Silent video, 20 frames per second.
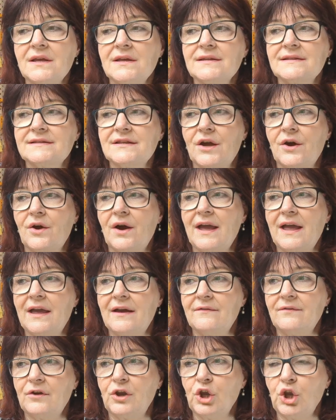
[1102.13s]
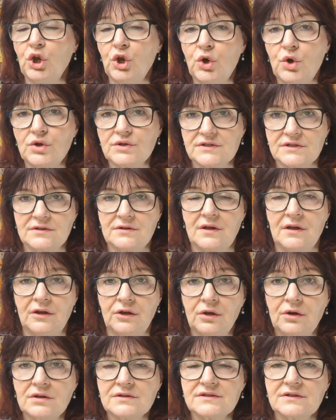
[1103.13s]
So I have a lot
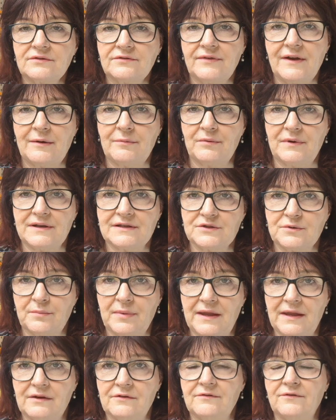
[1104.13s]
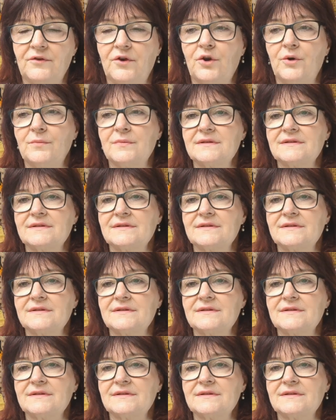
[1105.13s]
of fabric to pick from.